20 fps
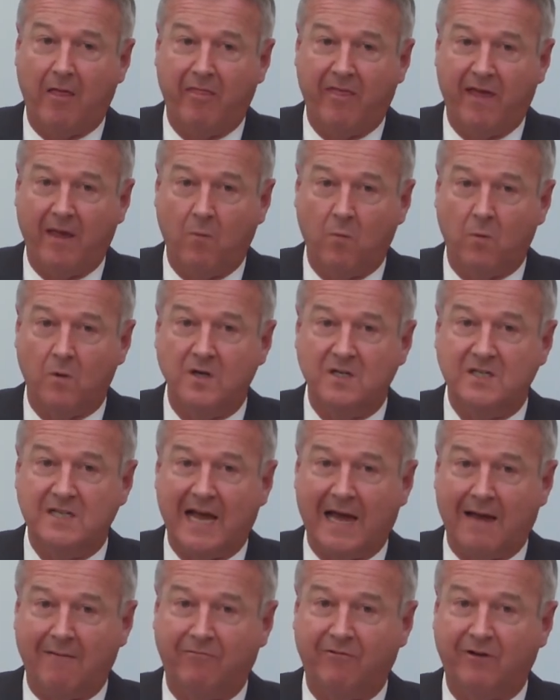they would
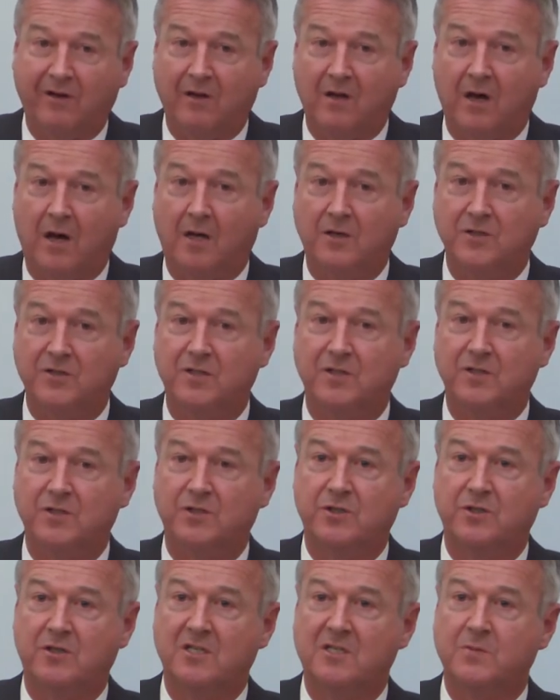have regard to the
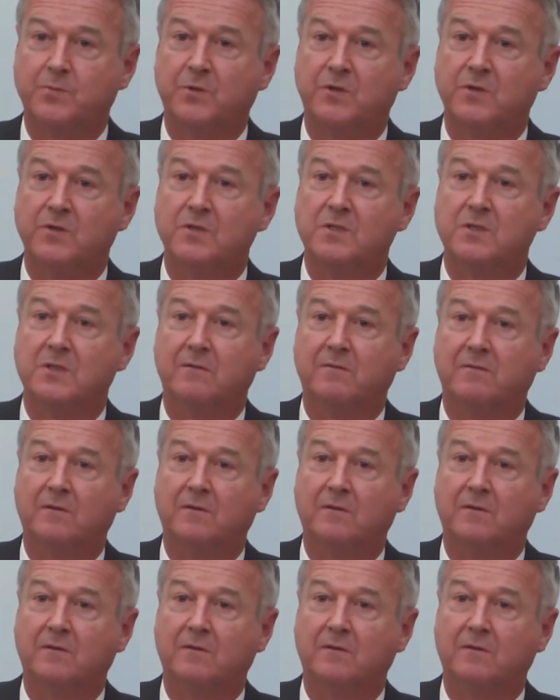jurisprudence